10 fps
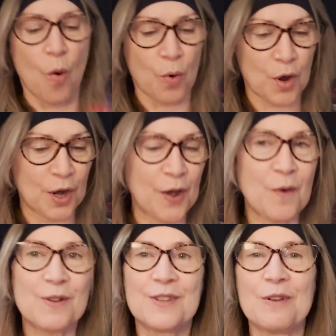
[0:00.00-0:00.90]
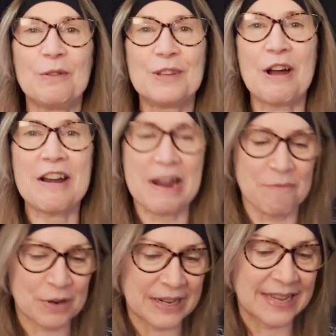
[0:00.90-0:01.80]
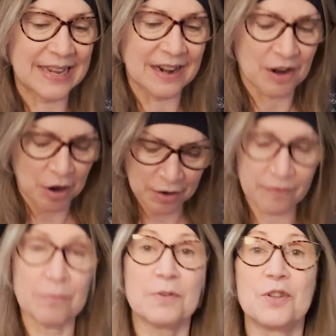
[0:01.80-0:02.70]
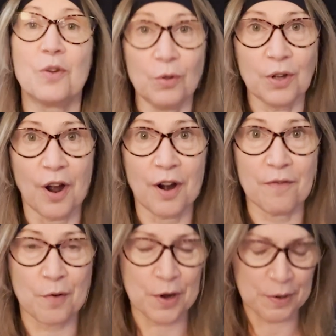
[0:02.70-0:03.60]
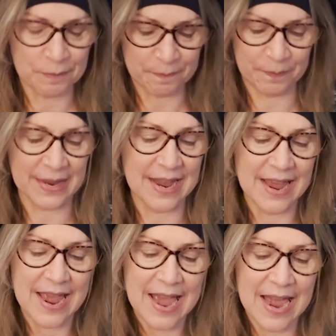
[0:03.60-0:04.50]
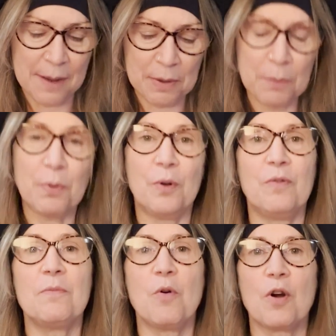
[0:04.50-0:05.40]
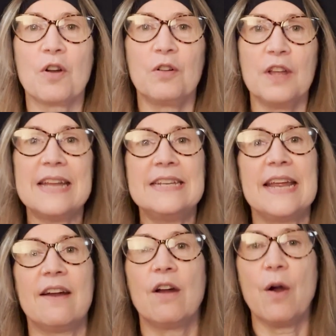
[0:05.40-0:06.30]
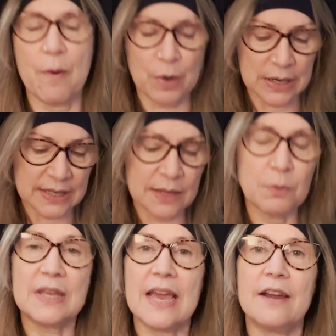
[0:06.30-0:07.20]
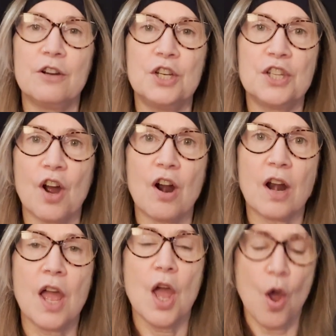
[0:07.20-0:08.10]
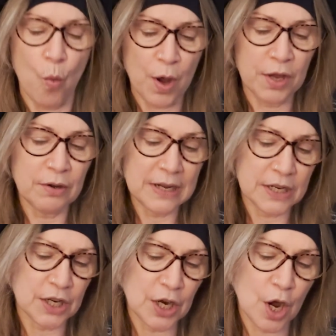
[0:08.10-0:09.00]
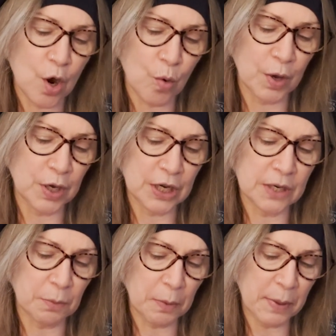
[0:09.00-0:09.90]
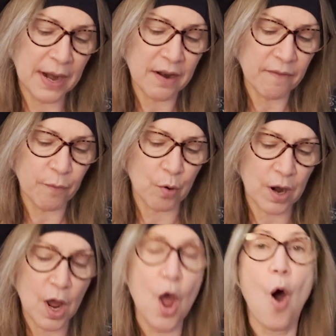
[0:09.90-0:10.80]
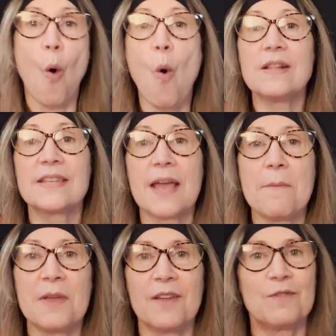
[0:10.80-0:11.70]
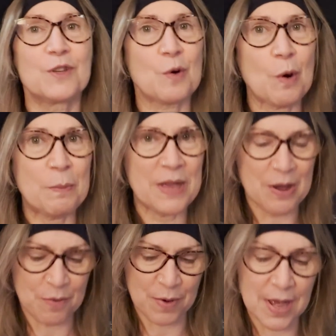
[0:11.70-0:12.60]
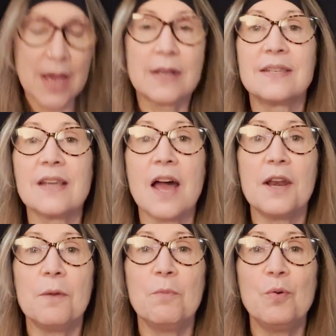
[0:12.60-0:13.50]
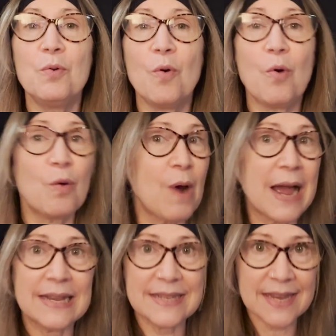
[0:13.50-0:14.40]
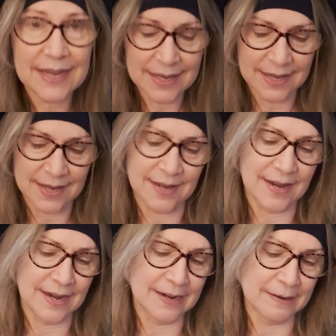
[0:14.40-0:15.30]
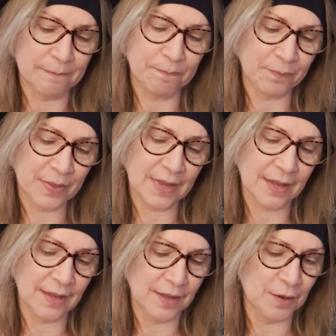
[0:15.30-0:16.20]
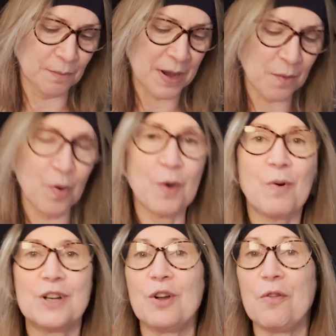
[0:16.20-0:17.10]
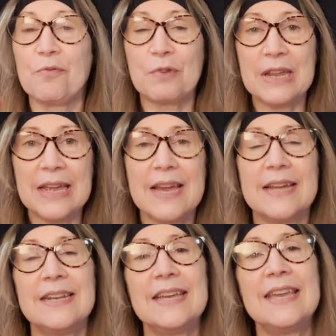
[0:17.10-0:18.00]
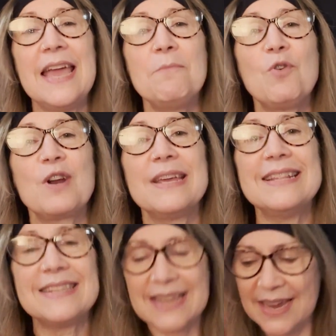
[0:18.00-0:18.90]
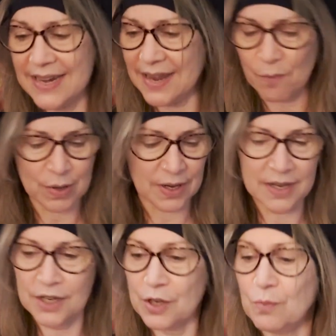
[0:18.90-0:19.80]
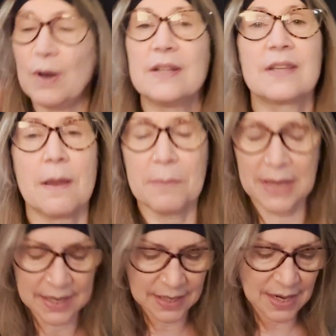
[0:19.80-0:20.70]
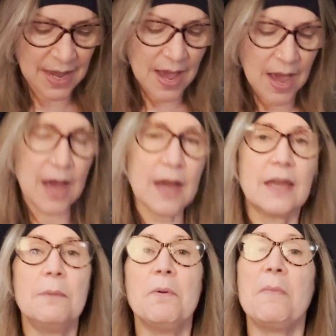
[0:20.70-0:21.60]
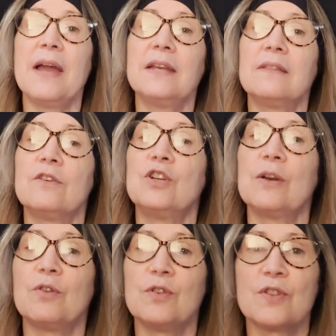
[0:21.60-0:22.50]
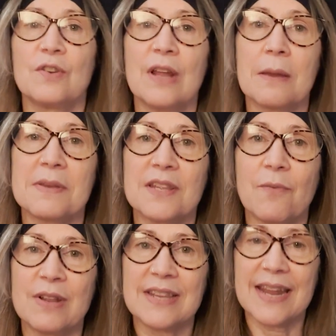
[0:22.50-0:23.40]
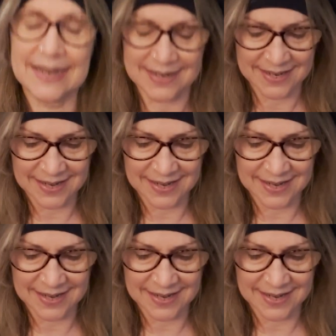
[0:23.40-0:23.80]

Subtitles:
We're going to go to Zoltar and we're going to get a card from Zoltar for you. And I'm going to pull from Oracle and Tarot, and we're going to see what the energies are, what you need to know, what you need to prepare for, what's coming in for Scorpio. Sun, moon, or rising. You might want to watch all three to gain more insight into what is coming in. Keep in mind, they're general, so take them as they resonate.